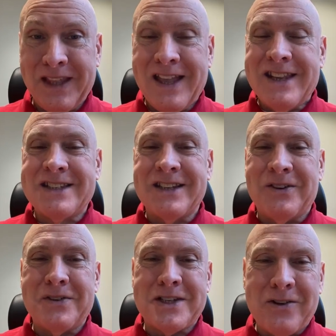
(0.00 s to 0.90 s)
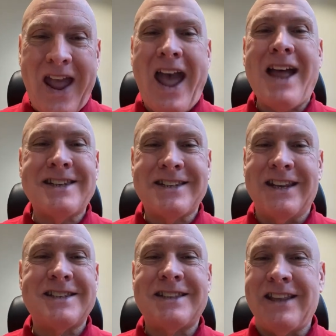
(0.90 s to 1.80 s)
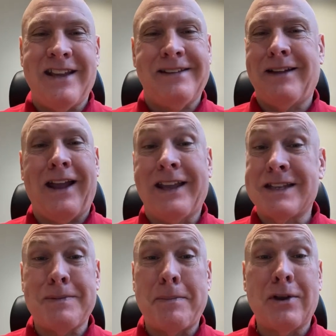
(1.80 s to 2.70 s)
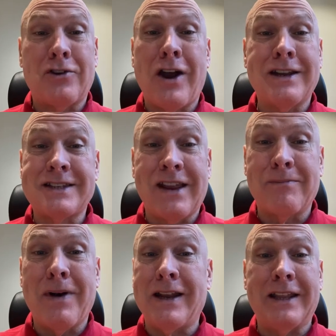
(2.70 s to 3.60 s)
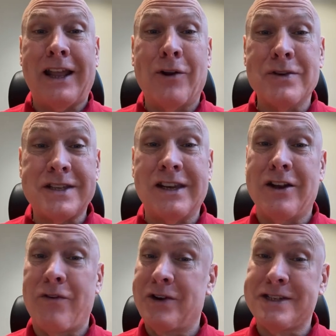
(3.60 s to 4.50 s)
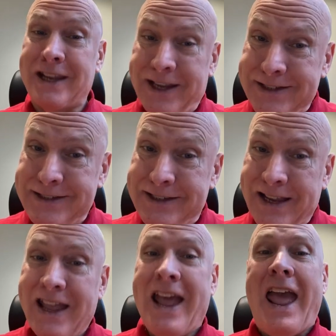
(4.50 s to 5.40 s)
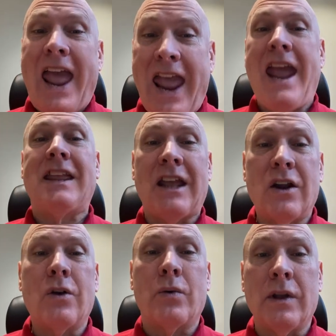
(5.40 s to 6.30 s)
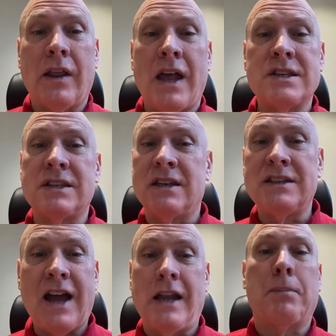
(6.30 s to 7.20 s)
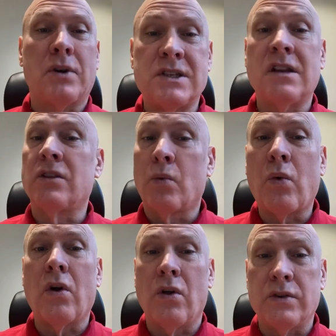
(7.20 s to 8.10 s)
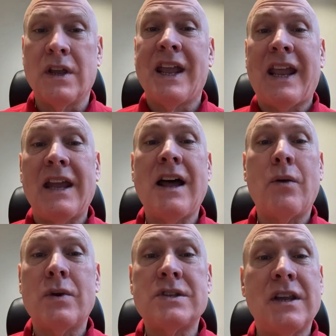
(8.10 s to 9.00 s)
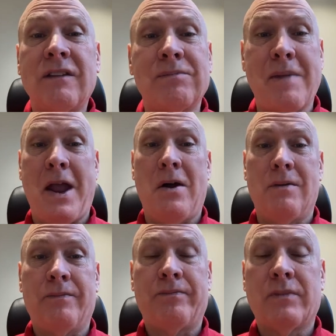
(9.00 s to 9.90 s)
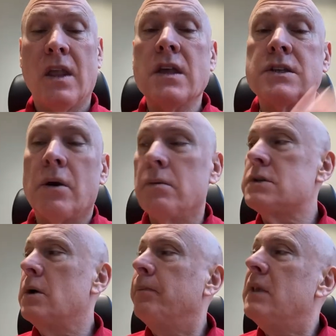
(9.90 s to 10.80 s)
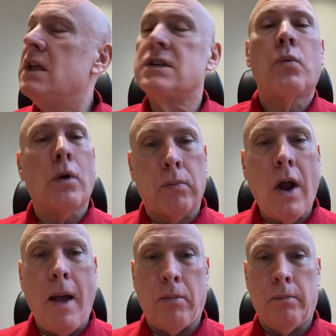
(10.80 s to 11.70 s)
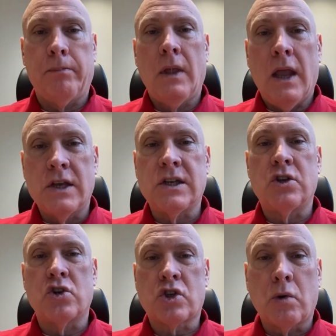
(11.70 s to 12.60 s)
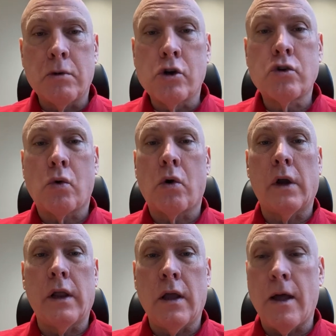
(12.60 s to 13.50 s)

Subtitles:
So AdSense, I guess maybe they're trying to save money. They don't send it overseas, and they don't realize that 90% of the world cannot receive mail. So it's a real problem. It's a discriminatory